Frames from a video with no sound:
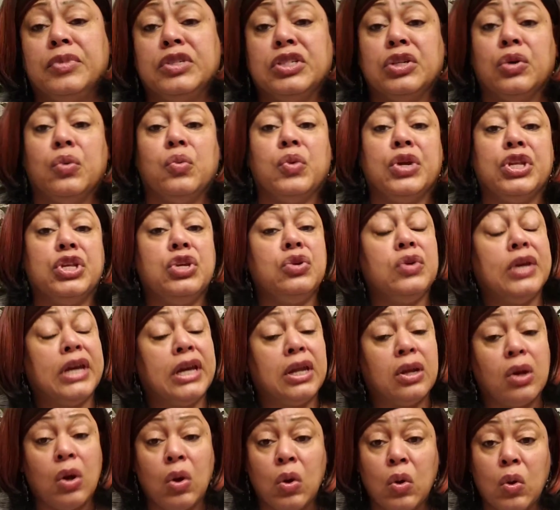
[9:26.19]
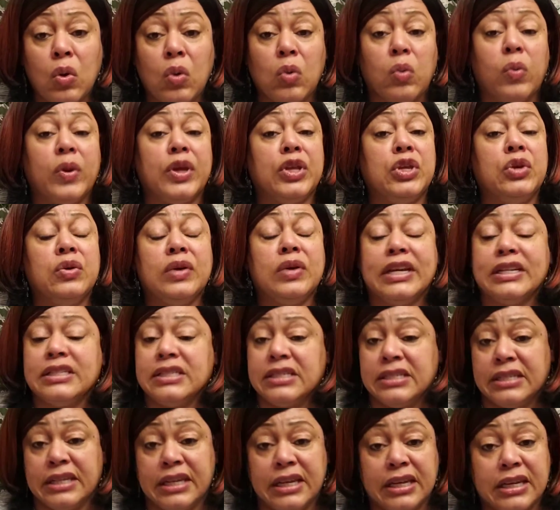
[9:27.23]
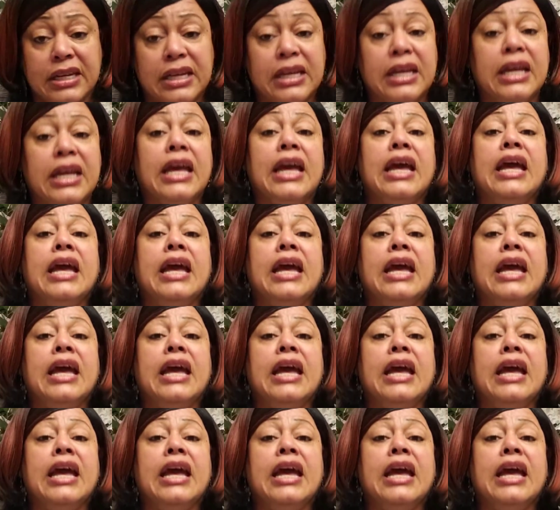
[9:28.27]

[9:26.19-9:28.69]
So when you get old, when you get sick,